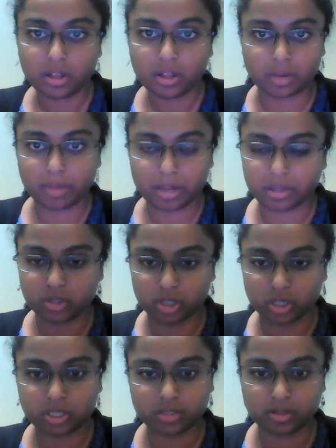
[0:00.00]
send
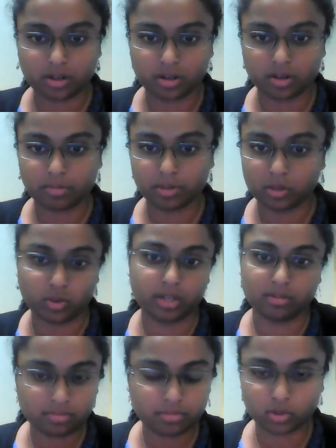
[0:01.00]
messages
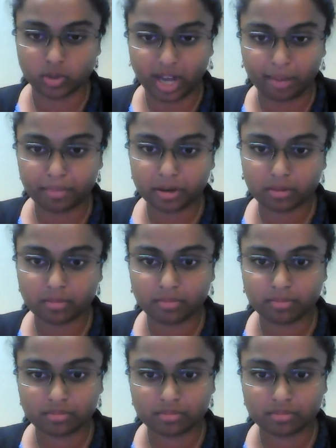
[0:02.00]
between apps.